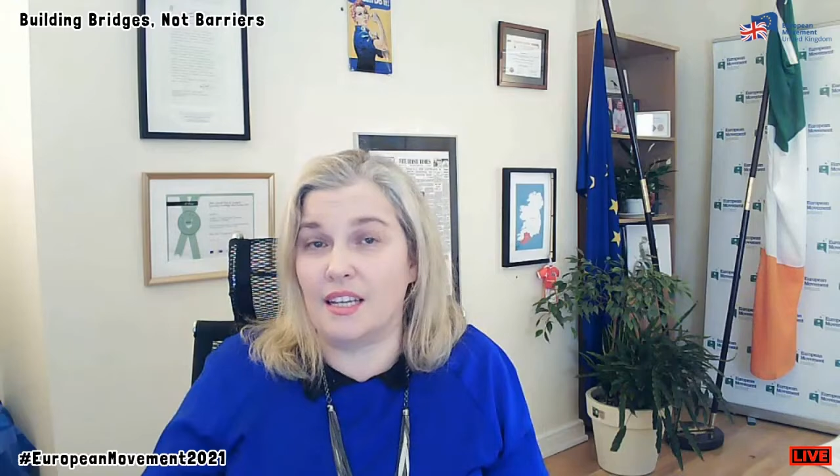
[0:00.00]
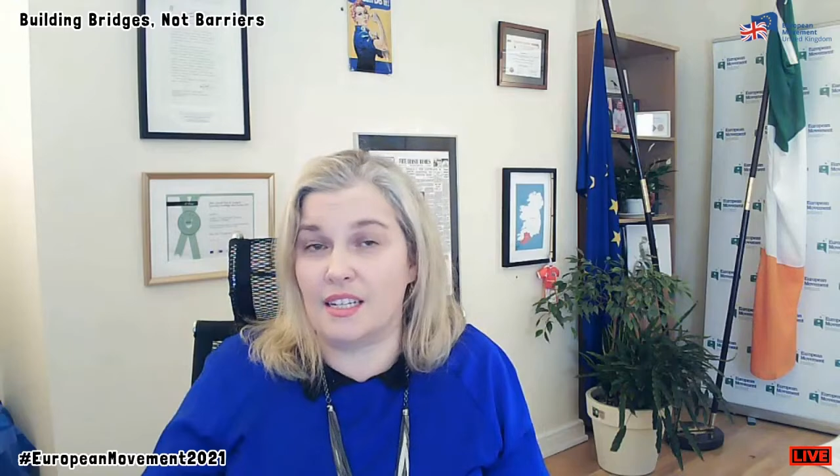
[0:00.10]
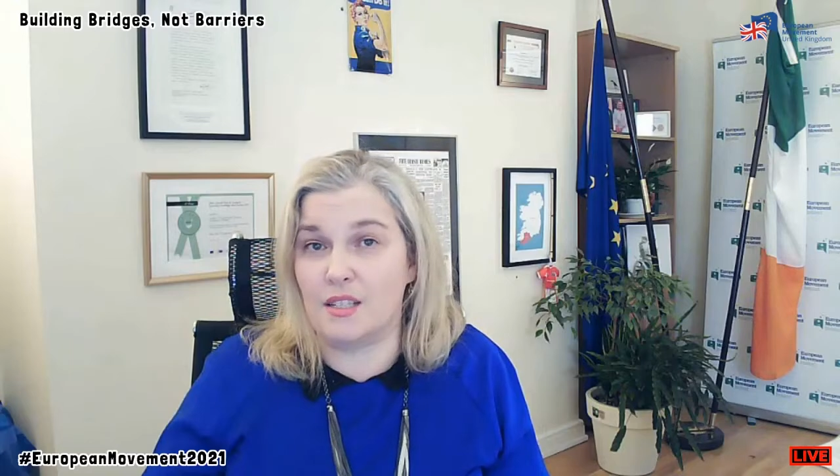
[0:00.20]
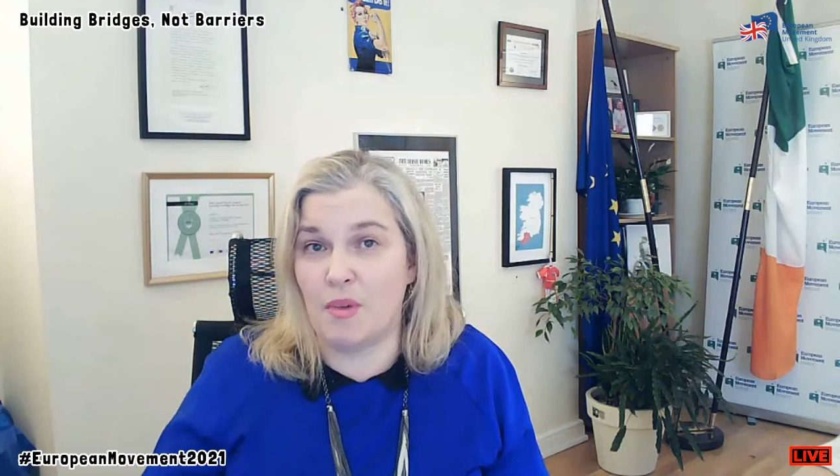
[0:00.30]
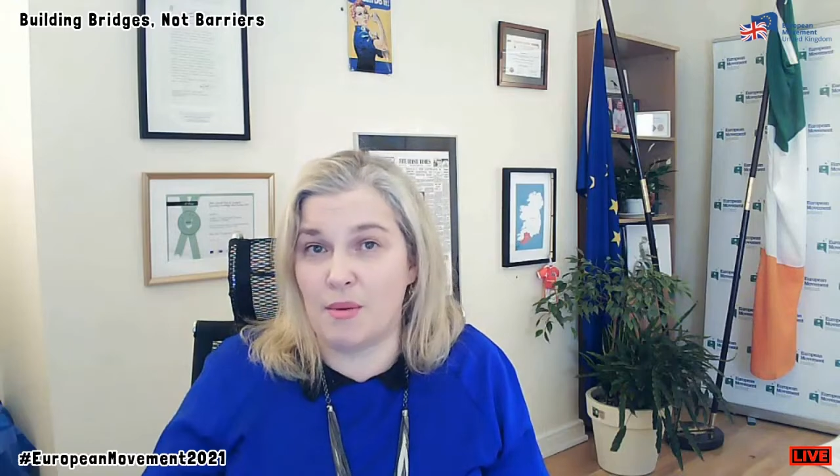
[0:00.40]
that
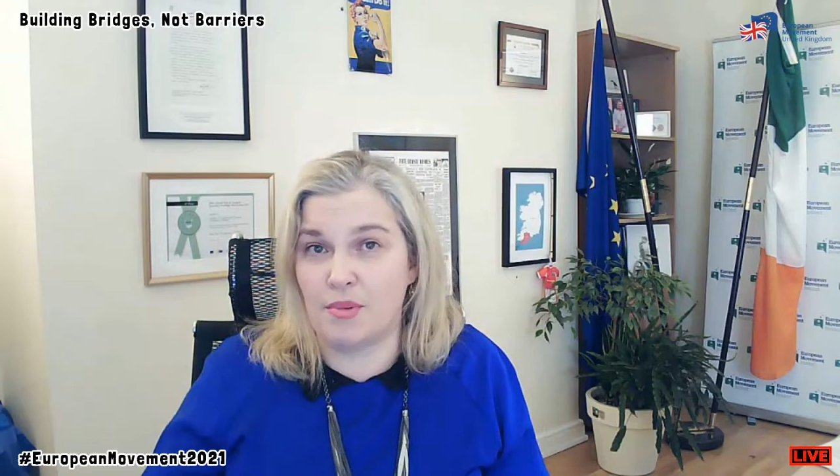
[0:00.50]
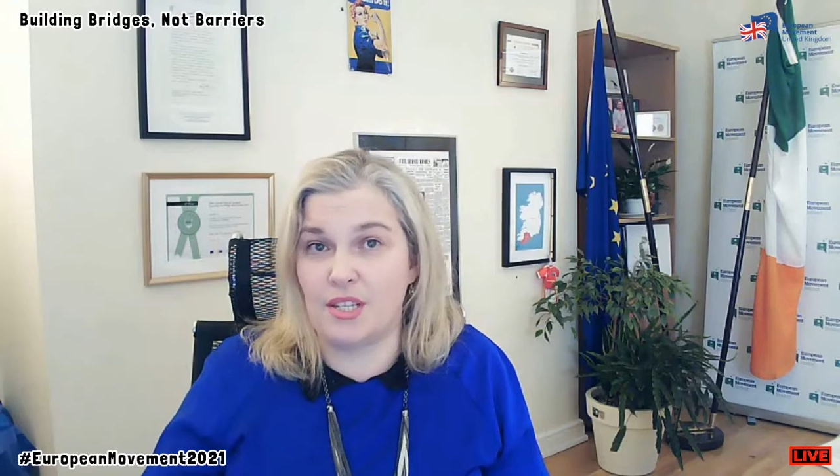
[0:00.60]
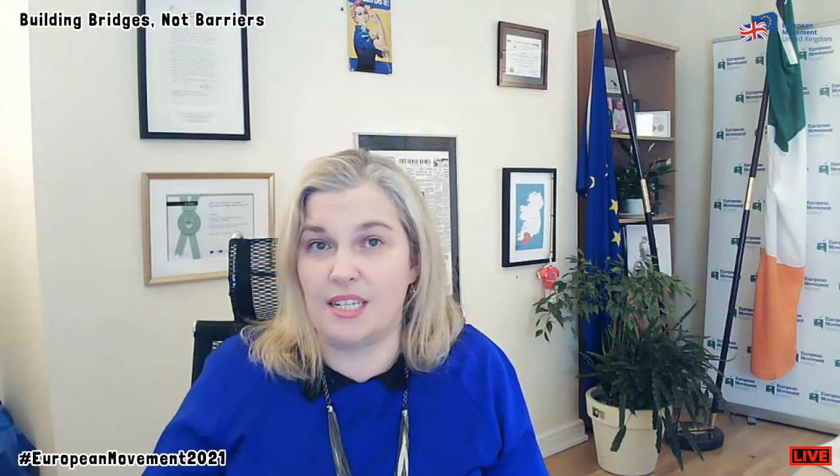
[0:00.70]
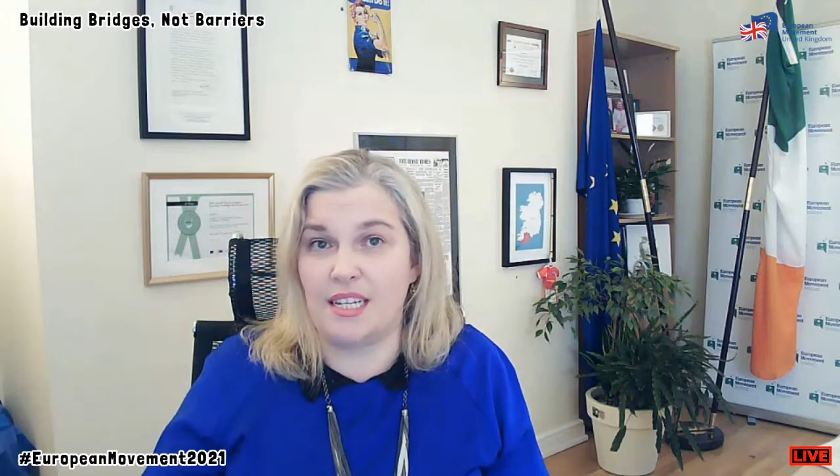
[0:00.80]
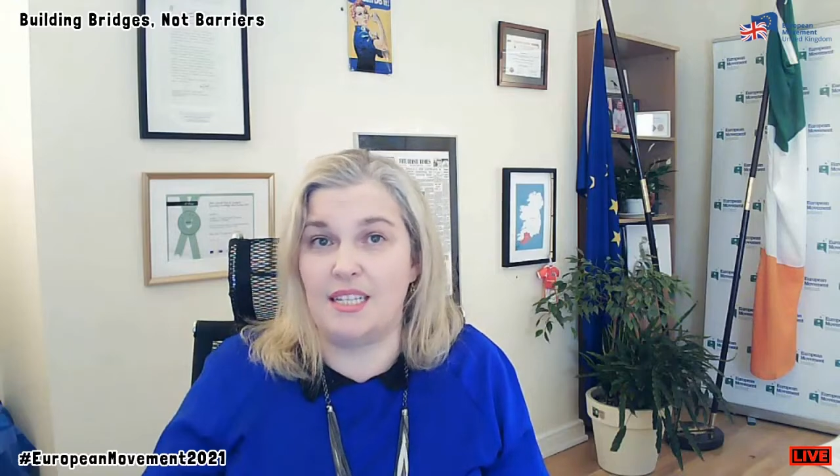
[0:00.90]
its member
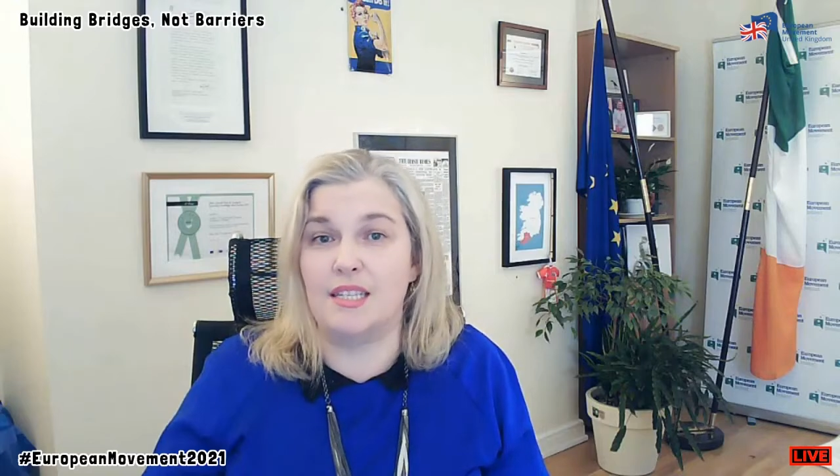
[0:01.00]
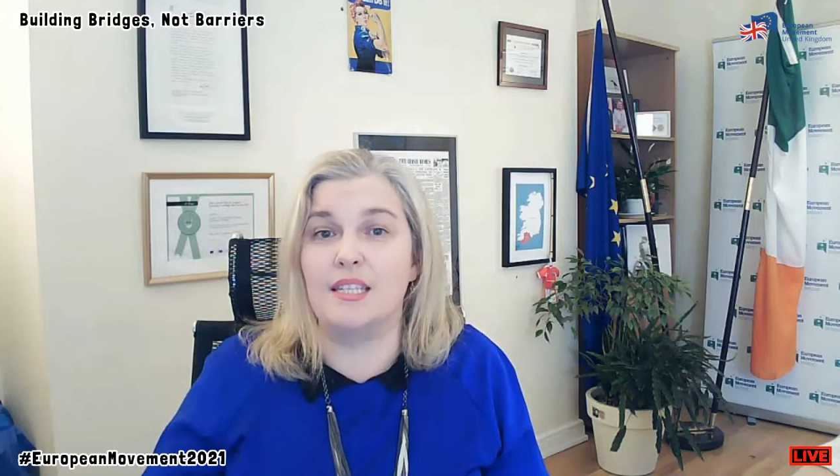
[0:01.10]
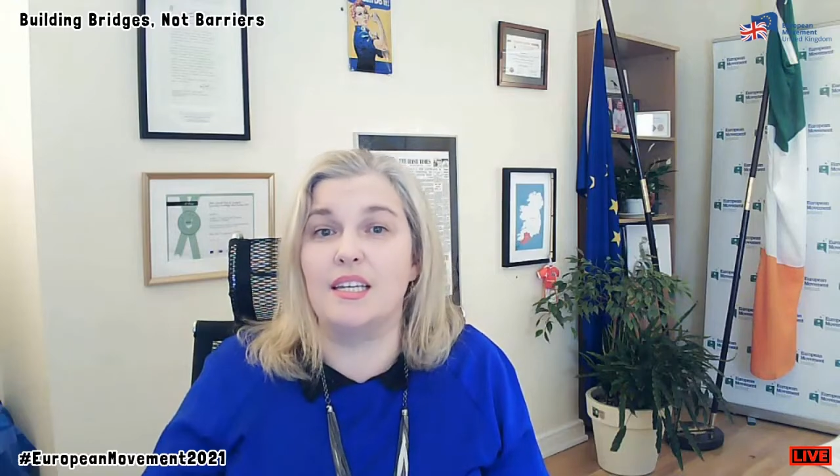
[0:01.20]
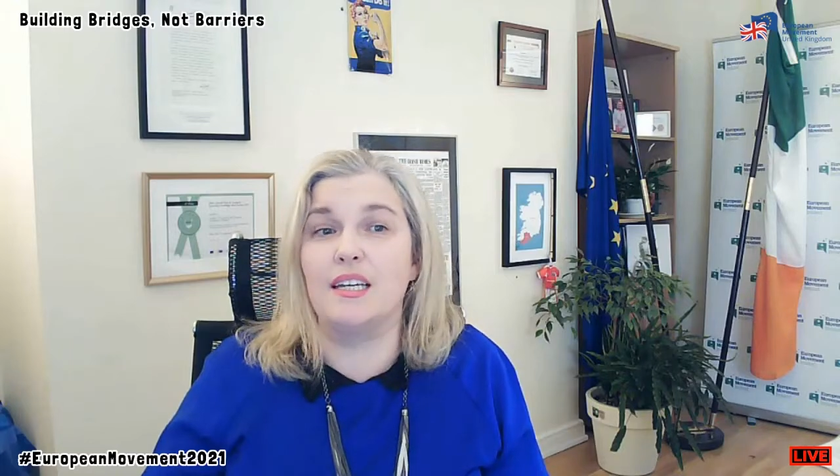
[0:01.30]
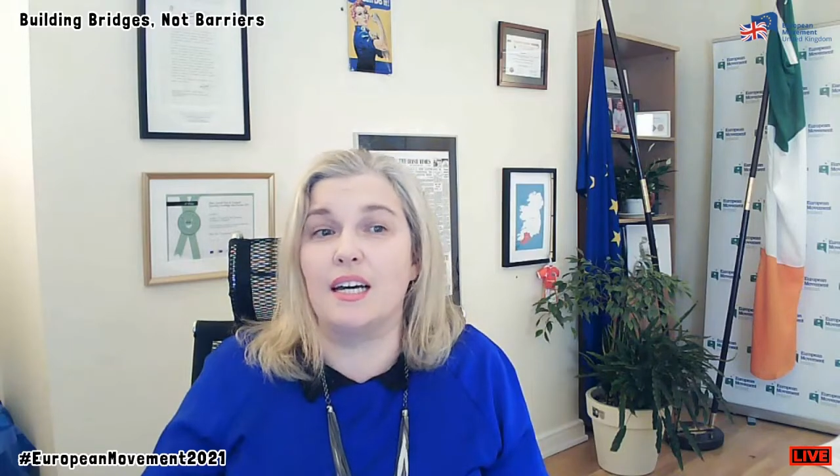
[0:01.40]

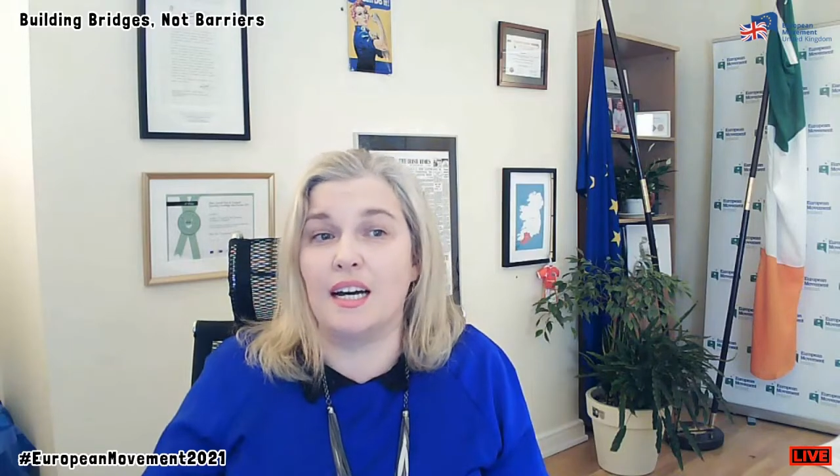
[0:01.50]
states